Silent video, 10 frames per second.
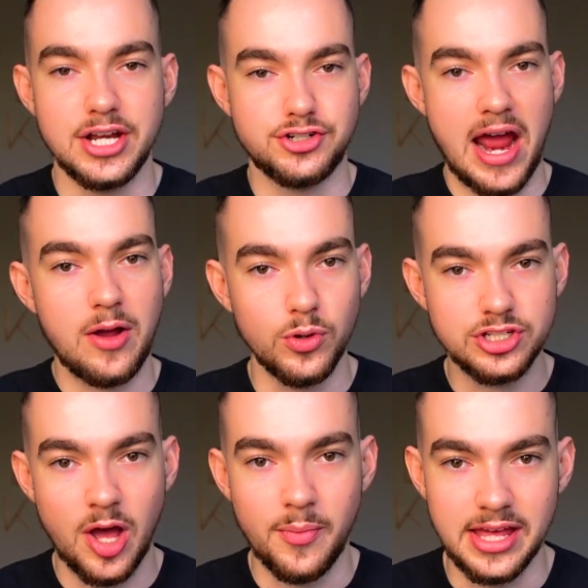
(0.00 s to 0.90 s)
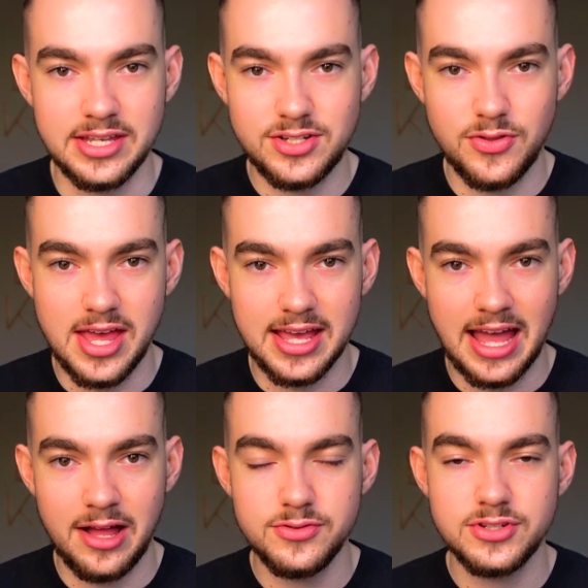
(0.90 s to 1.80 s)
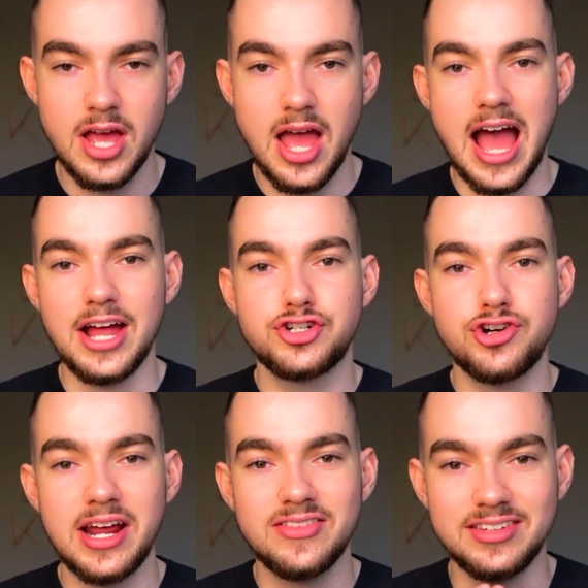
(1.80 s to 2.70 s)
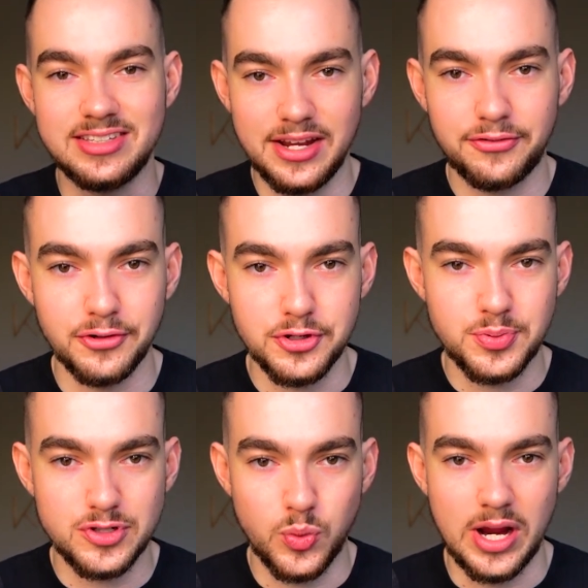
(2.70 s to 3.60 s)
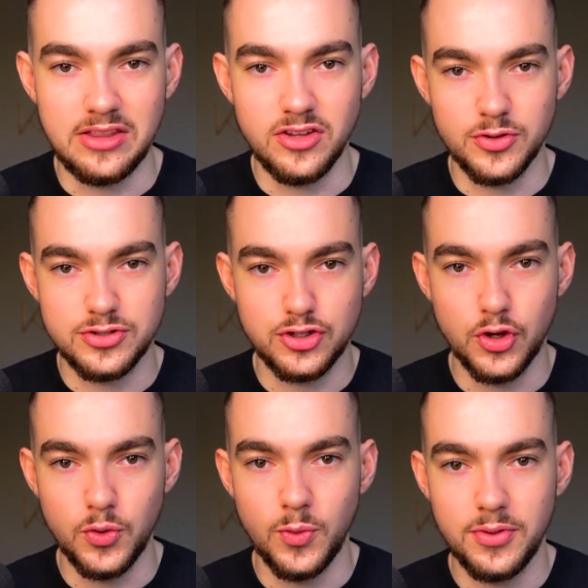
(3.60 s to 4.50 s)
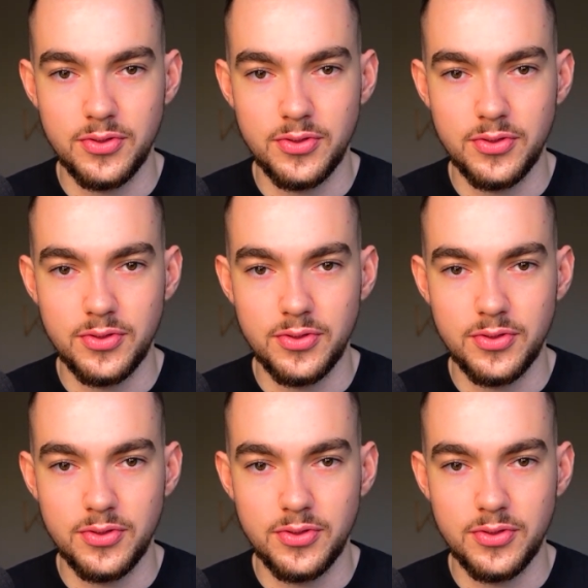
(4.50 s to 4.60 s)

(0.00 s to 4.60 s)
and track what's coming into the accounts, and track the difference between those two